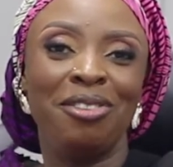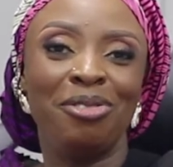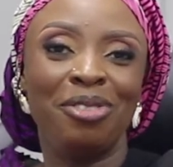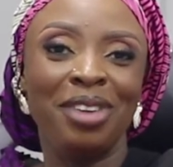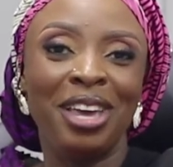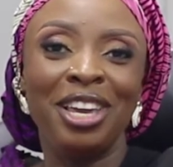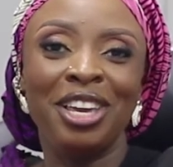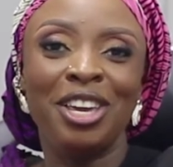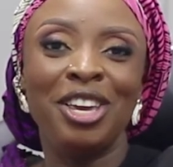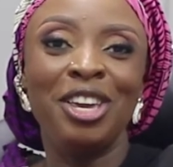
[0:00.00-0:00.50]

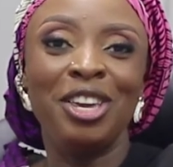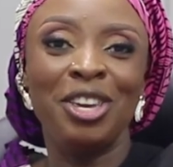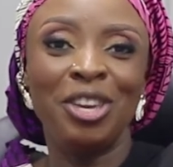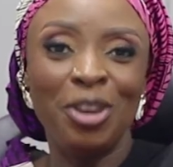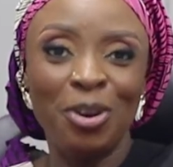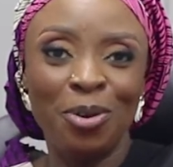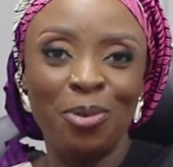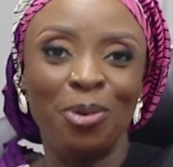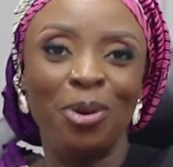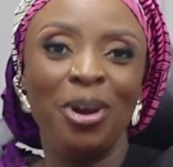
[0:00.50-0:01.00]
thanking
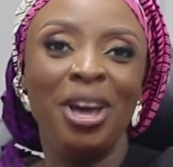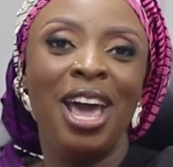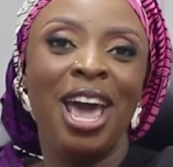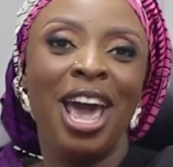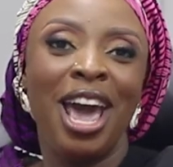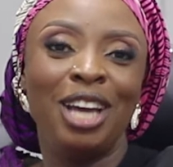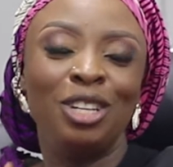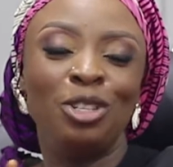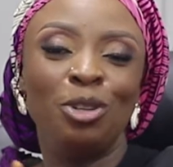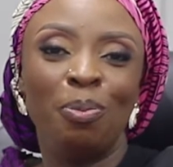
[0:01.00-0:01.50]
you
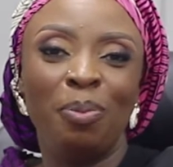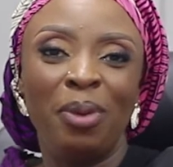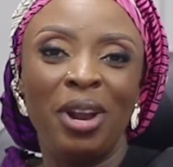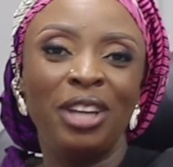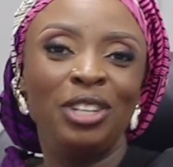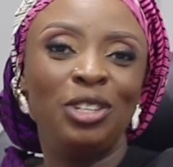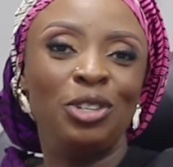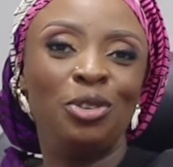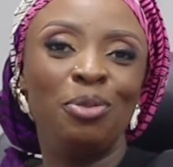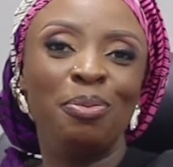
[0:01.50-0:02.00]
as you
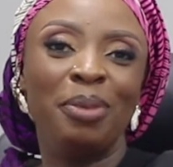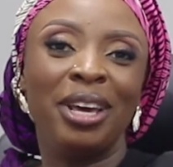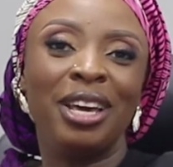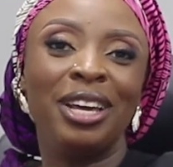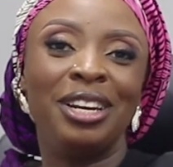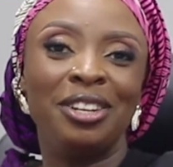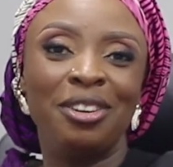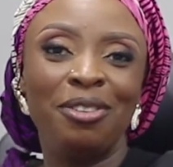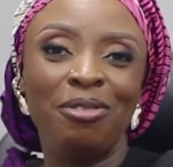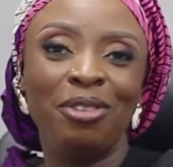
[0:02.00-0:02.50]
pledge to make
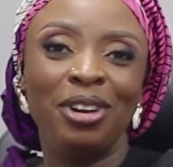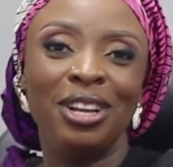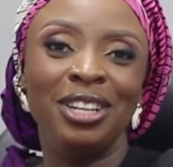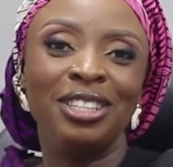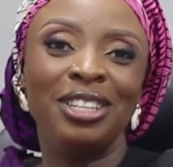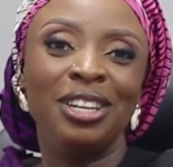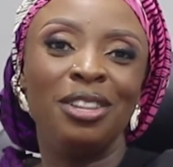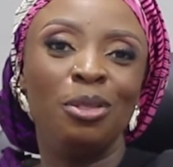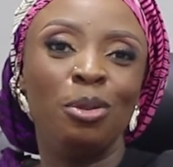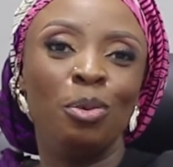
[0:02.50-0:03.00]
a
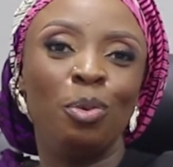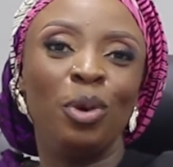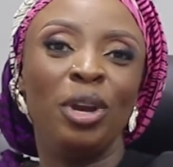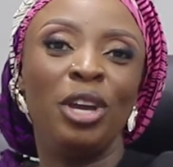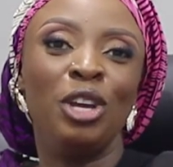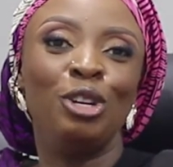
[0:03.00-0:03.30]
difference in the way